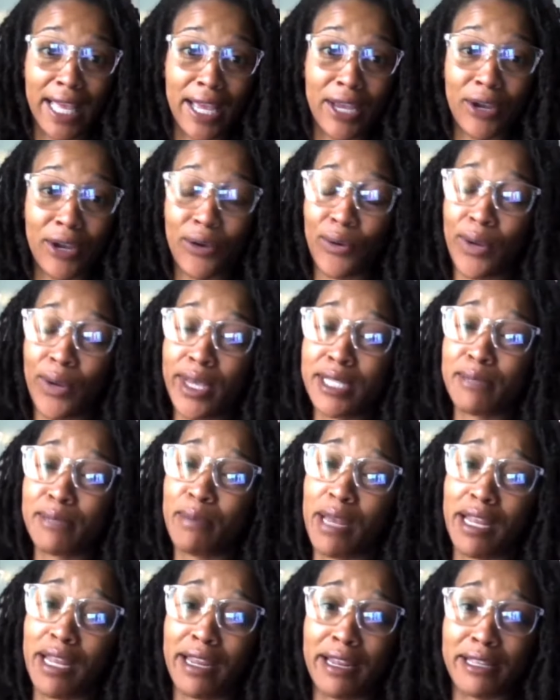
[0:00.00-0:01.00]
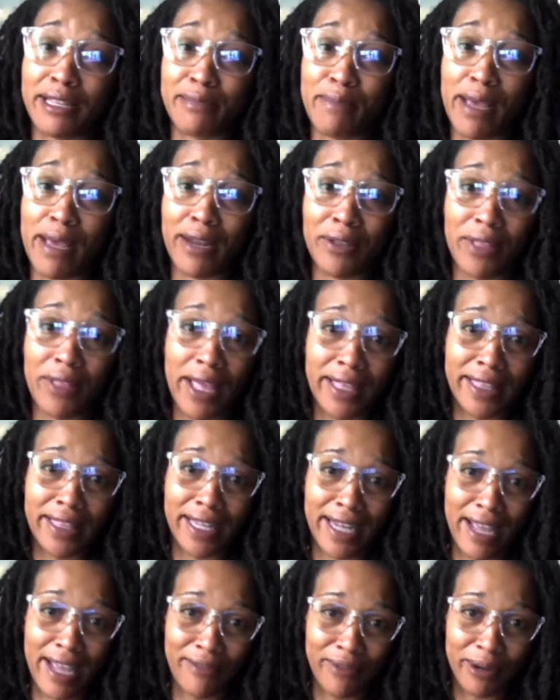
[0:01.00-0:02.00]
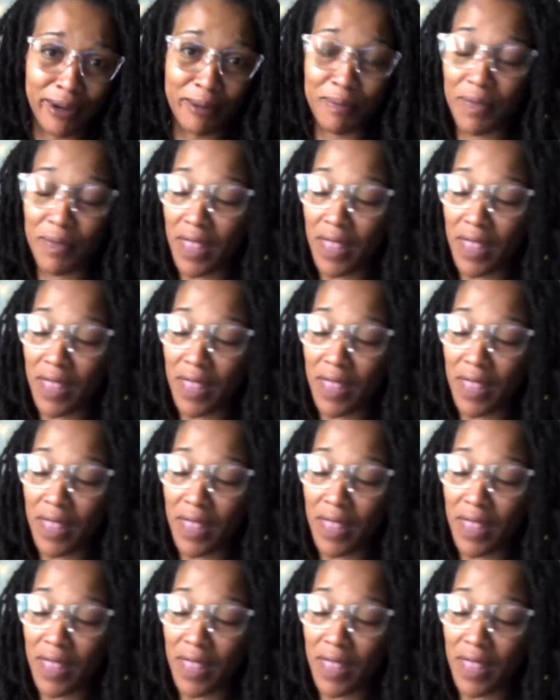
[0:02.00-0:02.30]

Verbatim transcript: increase, but it is better late than never.